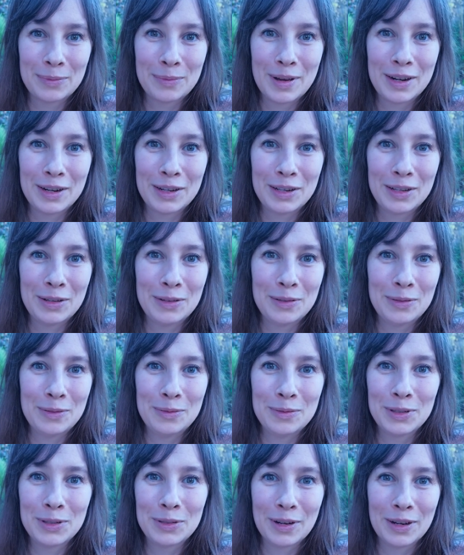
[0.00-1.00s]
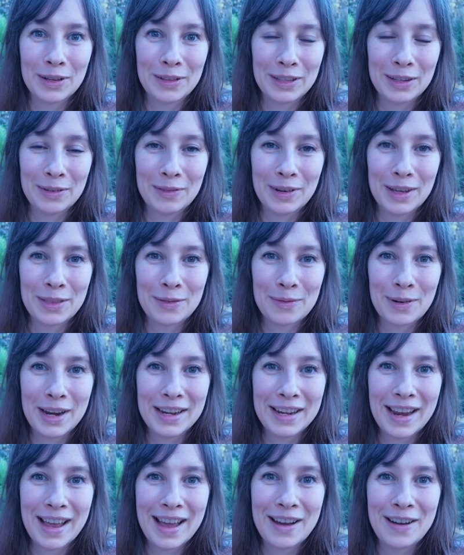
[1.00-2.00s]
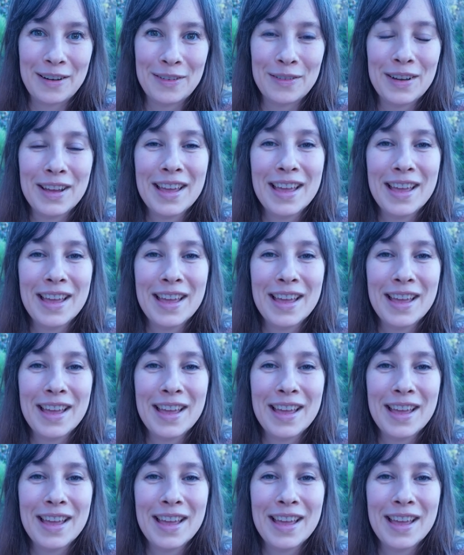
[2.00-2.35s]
What are you struggling with right now?